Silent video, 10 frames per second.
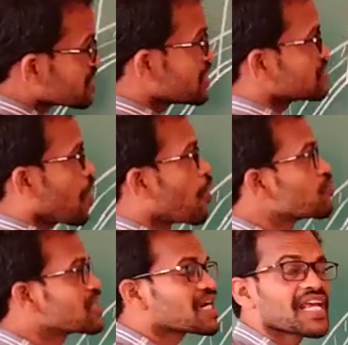This
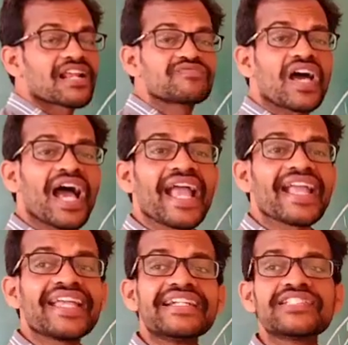outer layer of the
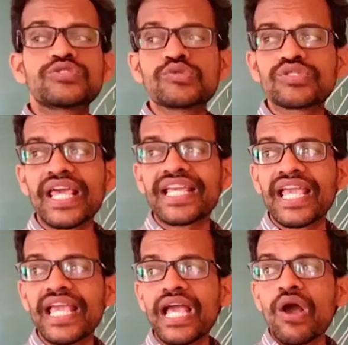eye, it looks like
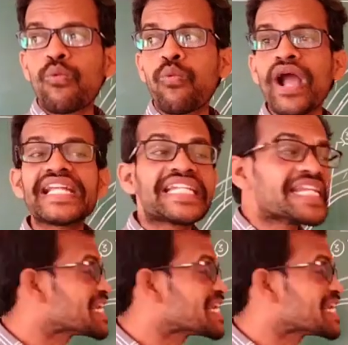a white